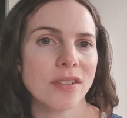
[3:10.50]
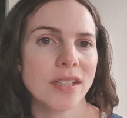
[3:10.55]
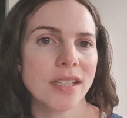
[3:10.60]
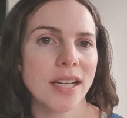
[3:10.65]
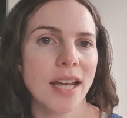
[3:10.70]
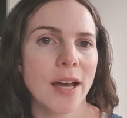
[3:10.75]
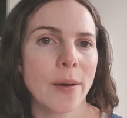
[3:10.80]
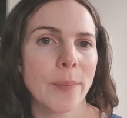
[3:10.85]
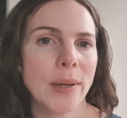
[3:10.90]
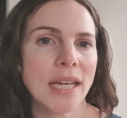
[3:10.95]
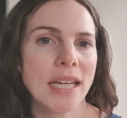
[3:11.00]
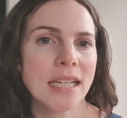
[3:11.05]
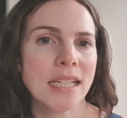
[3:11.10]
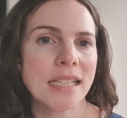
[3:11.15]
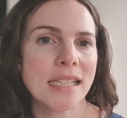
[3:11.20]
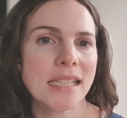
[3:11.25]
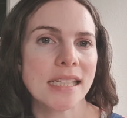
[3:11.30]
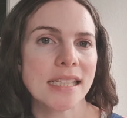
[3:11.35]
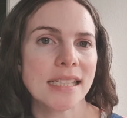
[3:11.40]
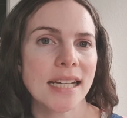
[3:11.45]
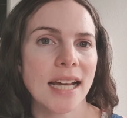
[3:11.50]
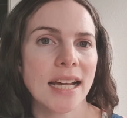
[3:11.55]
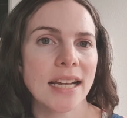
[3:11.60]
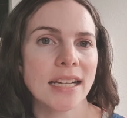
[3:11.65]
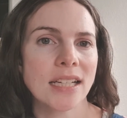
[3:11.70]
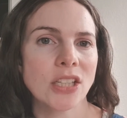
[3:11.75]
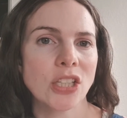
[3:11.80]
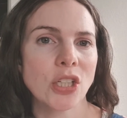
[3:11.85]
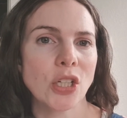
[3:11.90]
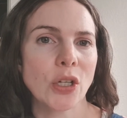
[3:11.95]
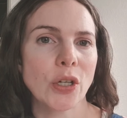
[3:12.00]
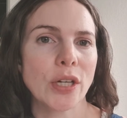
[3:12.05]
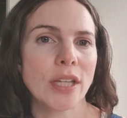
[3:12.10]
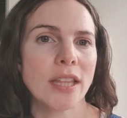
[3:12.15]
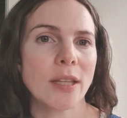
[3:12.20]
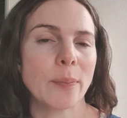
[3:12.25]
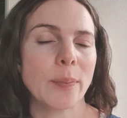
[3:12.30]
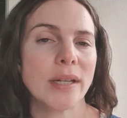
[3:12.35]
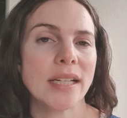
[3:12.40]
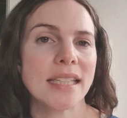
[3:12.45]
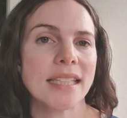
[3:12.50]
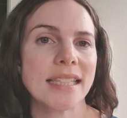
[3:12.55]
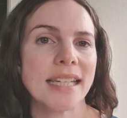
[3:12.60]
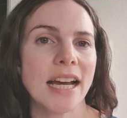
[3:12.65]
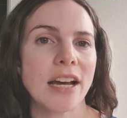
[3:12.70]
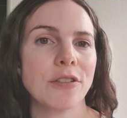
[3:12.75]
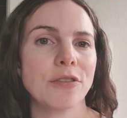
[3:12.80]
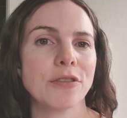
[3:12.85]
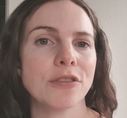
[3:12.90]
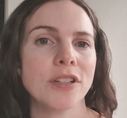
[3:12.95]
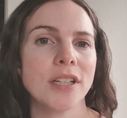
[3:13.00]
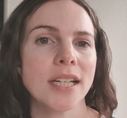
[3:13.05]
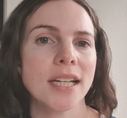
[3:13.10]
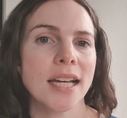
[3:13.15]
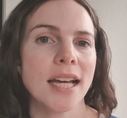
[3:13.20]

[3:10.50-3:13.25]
coming in and starting to look at the big stuff.